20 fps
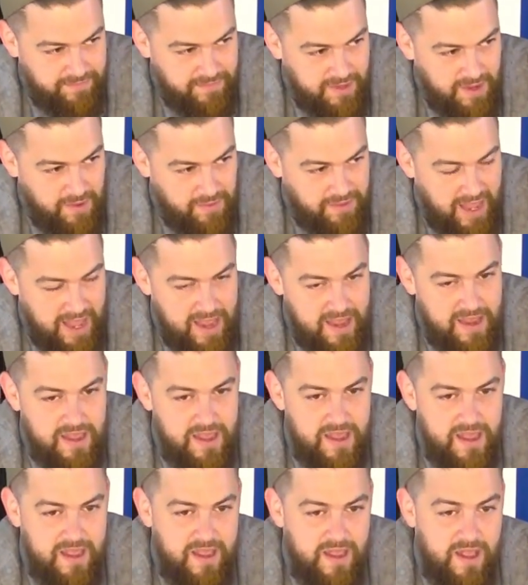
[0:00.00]
Okay?
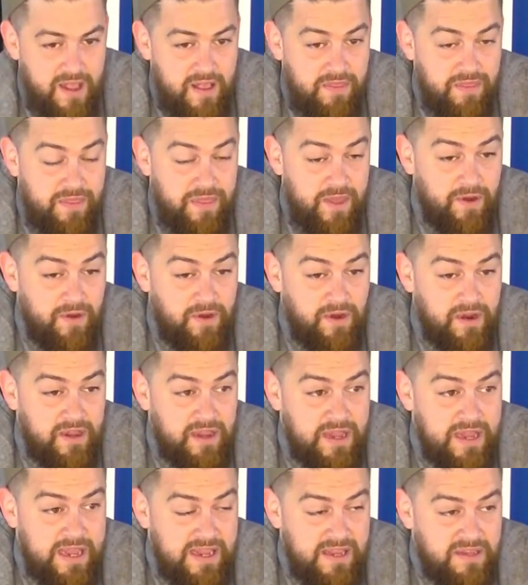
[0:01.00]
There
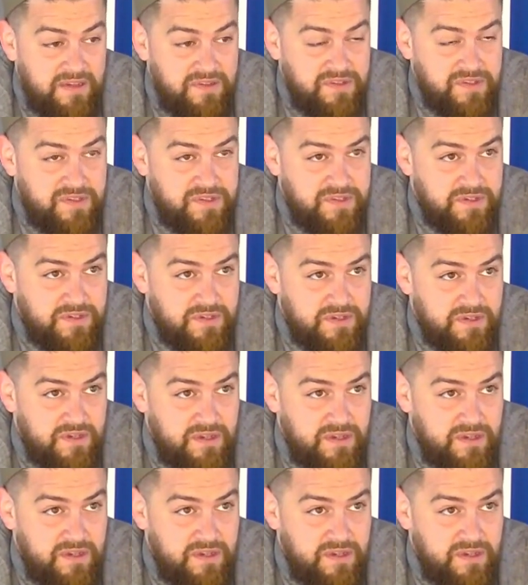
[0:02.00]
is